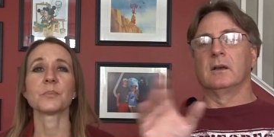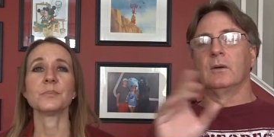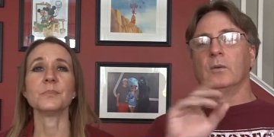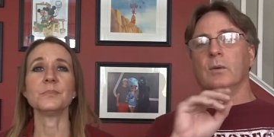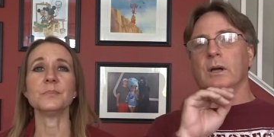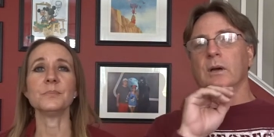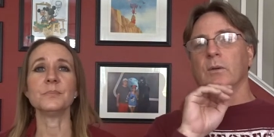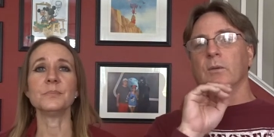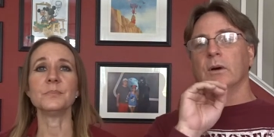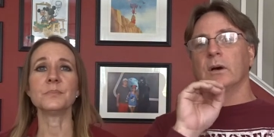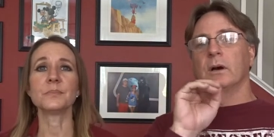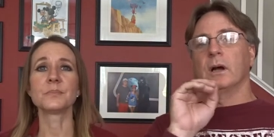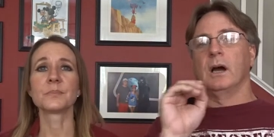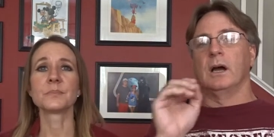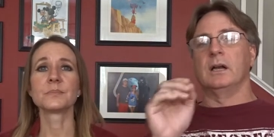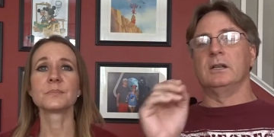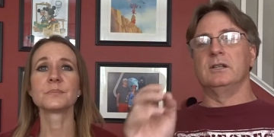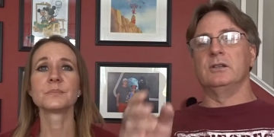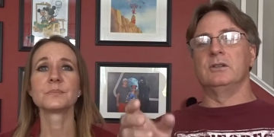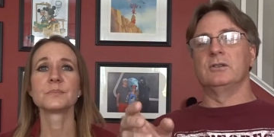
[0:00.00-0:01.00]
Speaker 1: We, we're
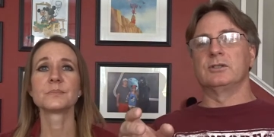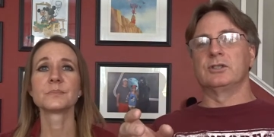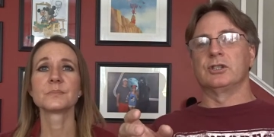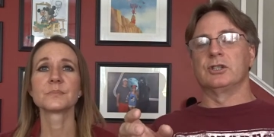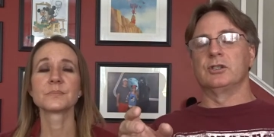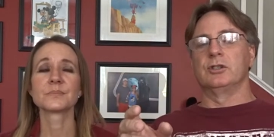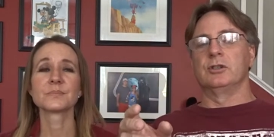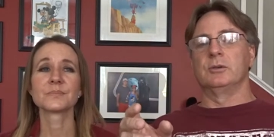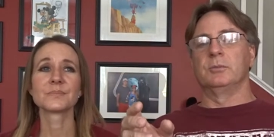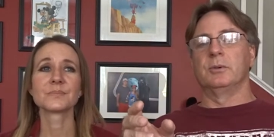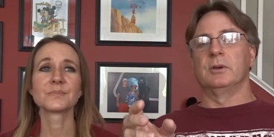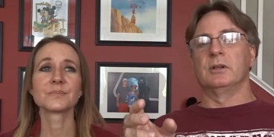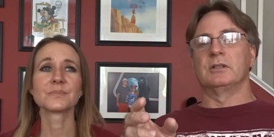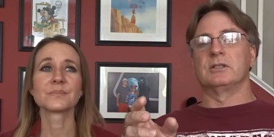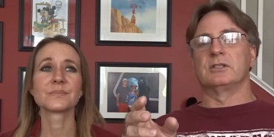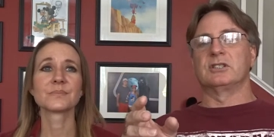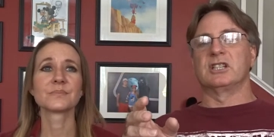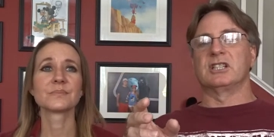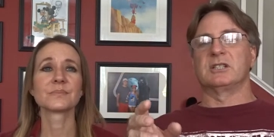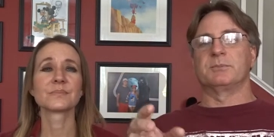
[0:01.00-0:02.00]
on YouTube
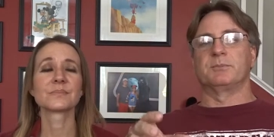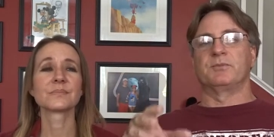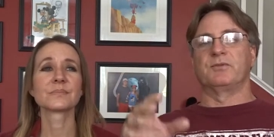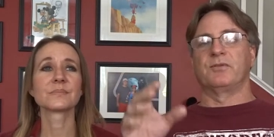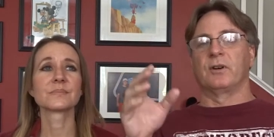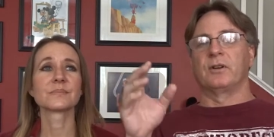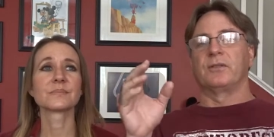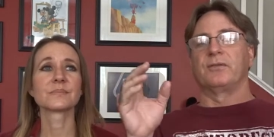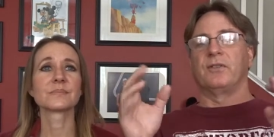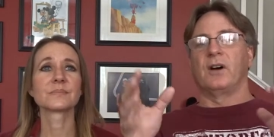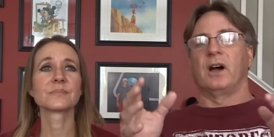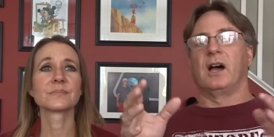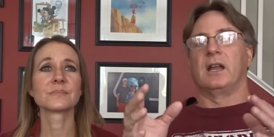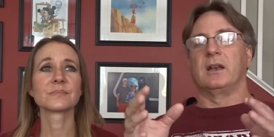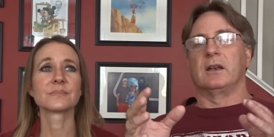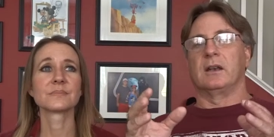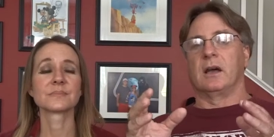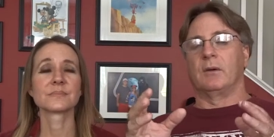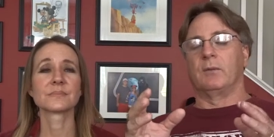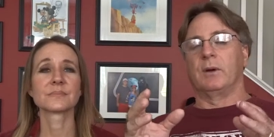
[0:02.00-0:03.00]
just for fun.
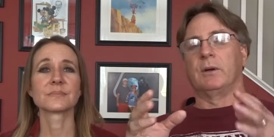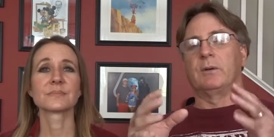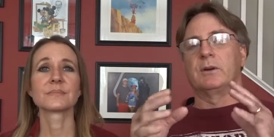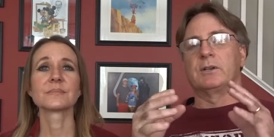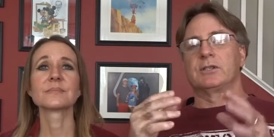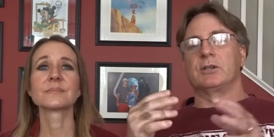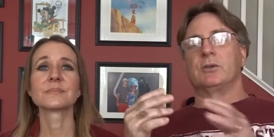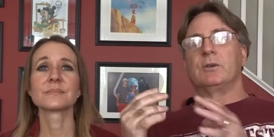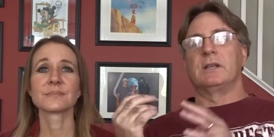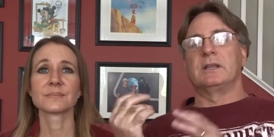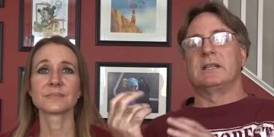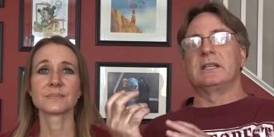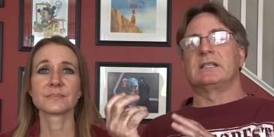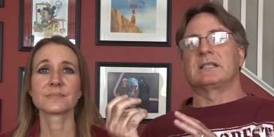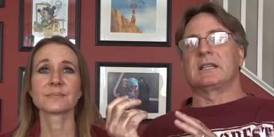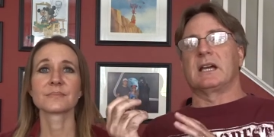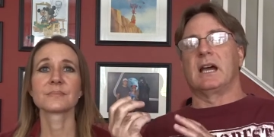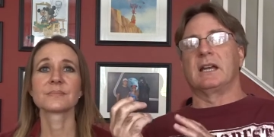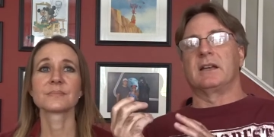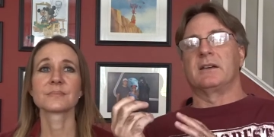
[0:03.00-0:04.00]
We were doing this
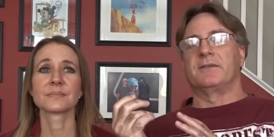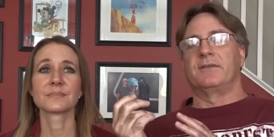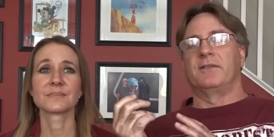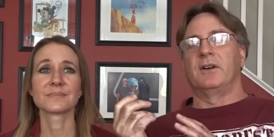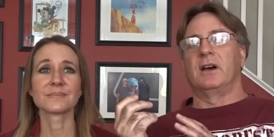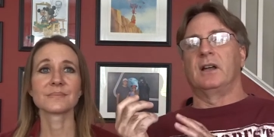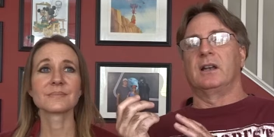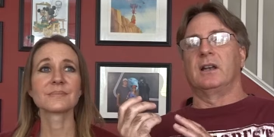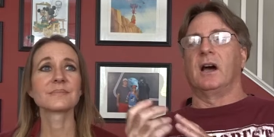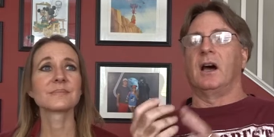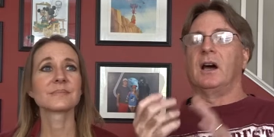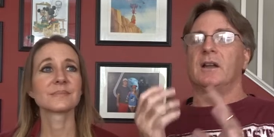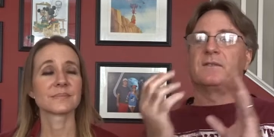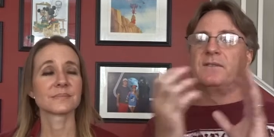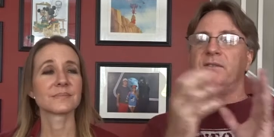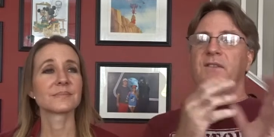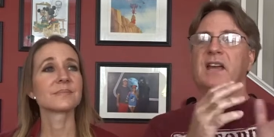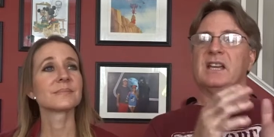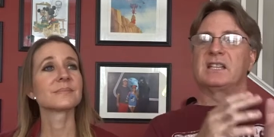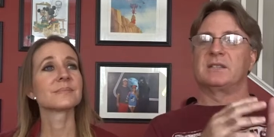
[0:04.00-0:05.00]
kind of fun on
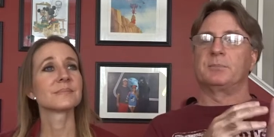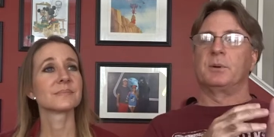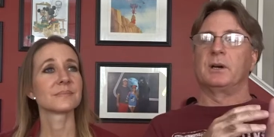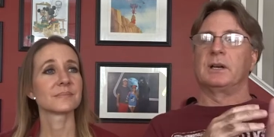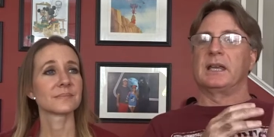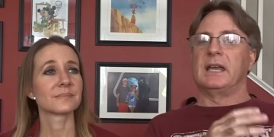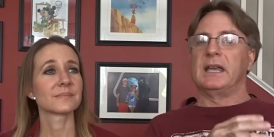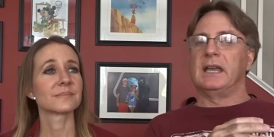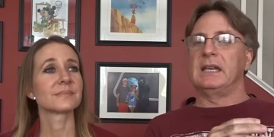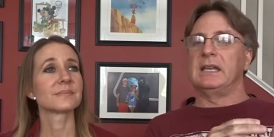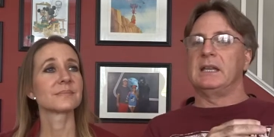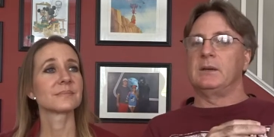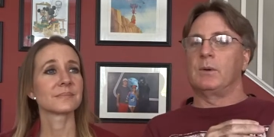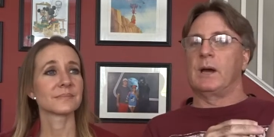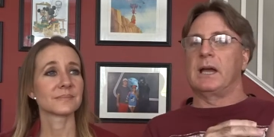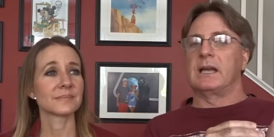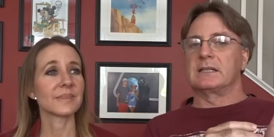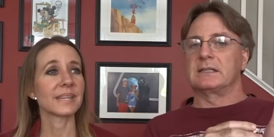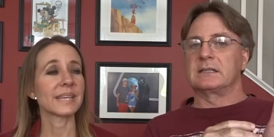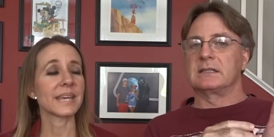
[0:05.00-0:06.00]
Facebook
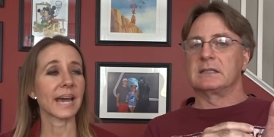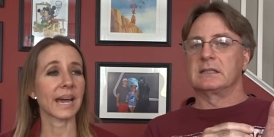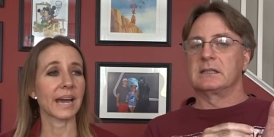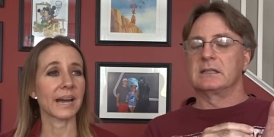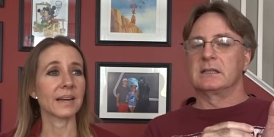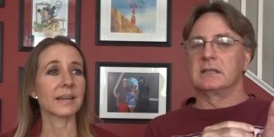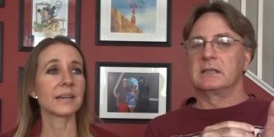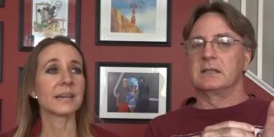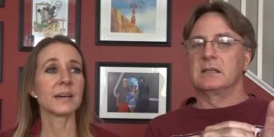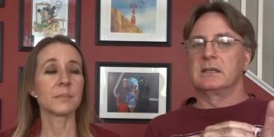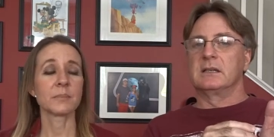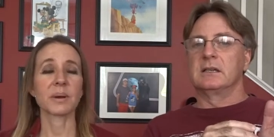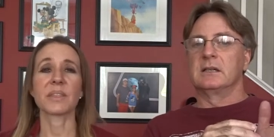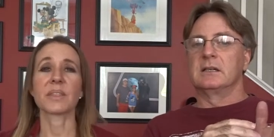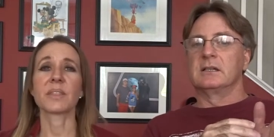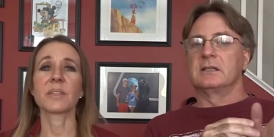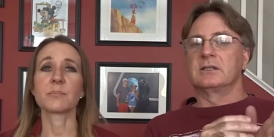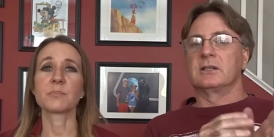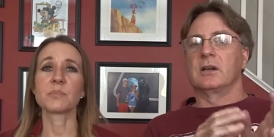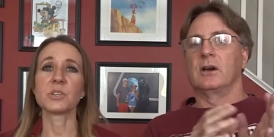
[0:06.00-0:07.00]
anyways.
Speaker 2: Yeah.
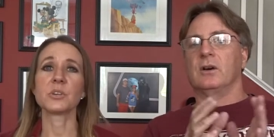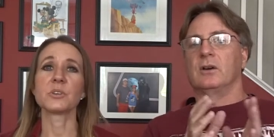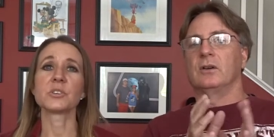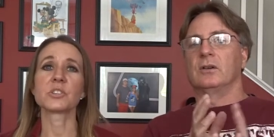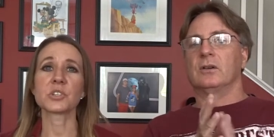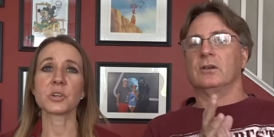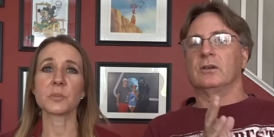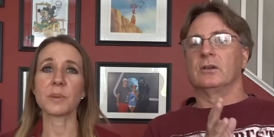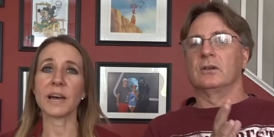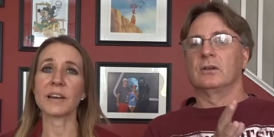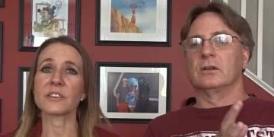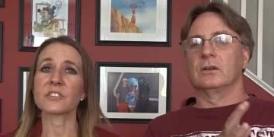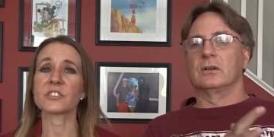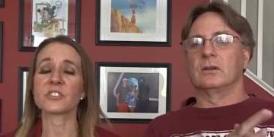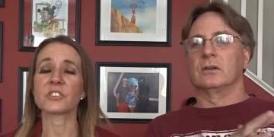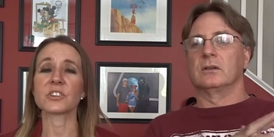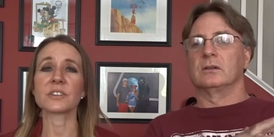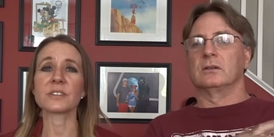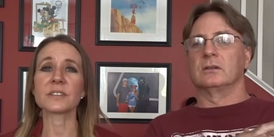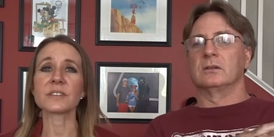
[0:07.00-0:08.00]
But so, YouTube has
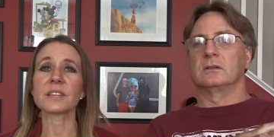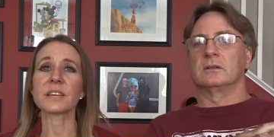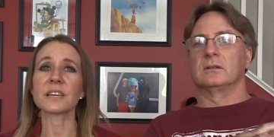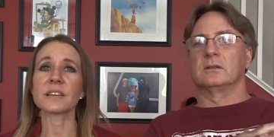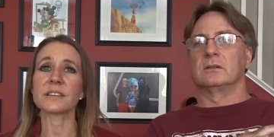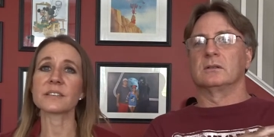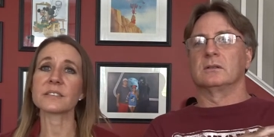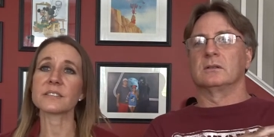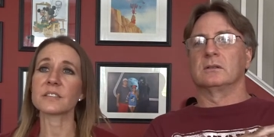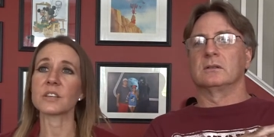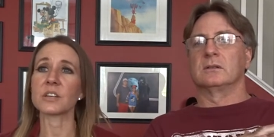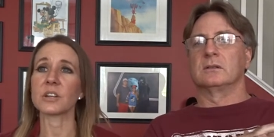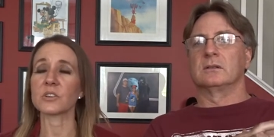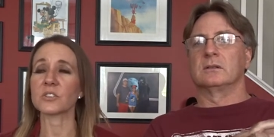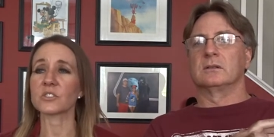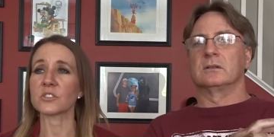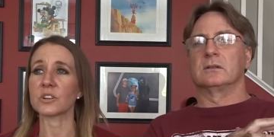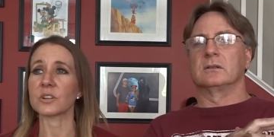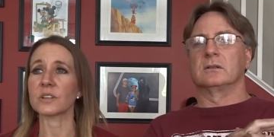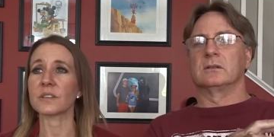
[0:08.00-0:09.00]
certain things, you know,
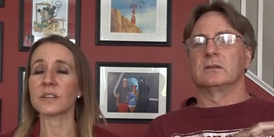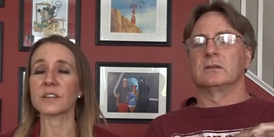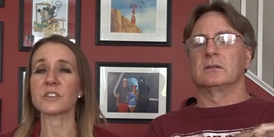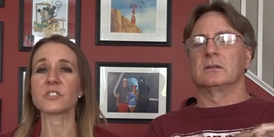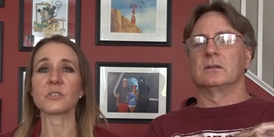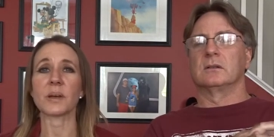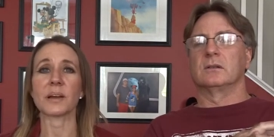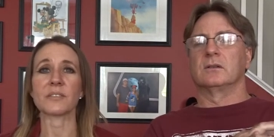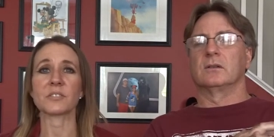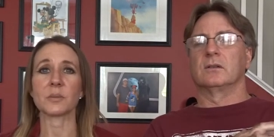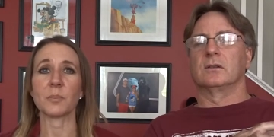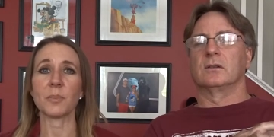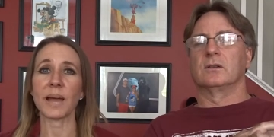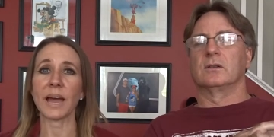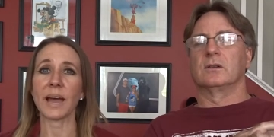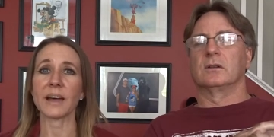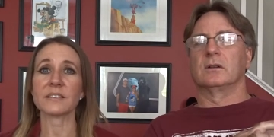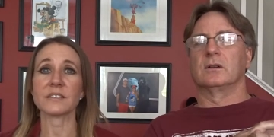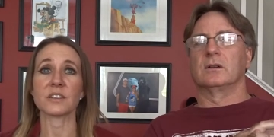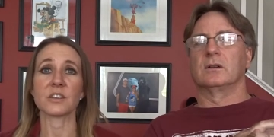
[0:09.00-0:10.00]
certain things you have to
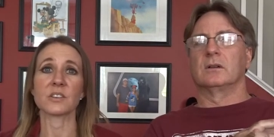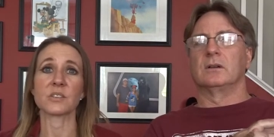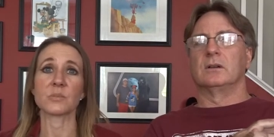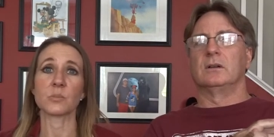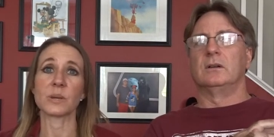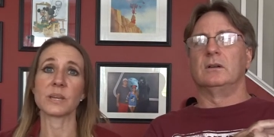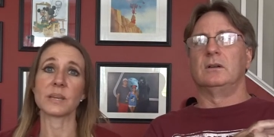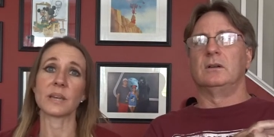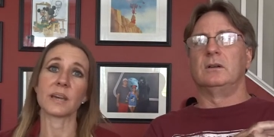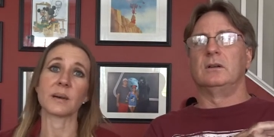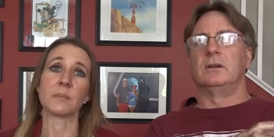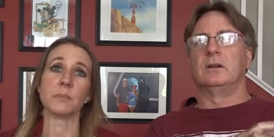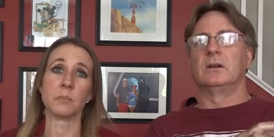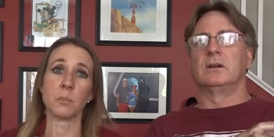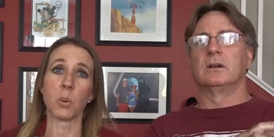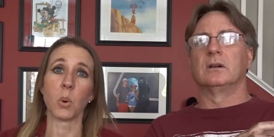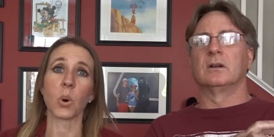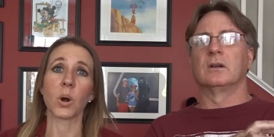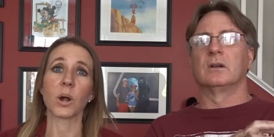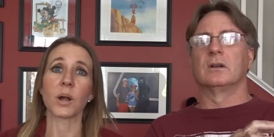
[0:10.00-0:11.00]
pass and we get
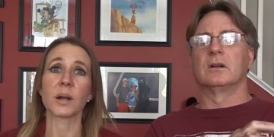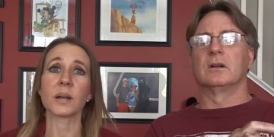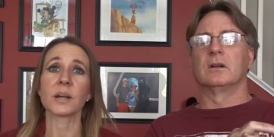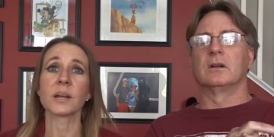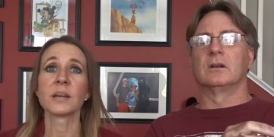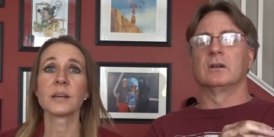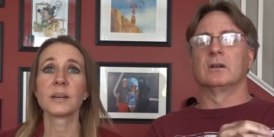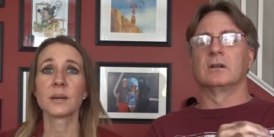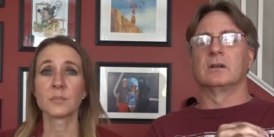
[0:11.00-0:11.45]
more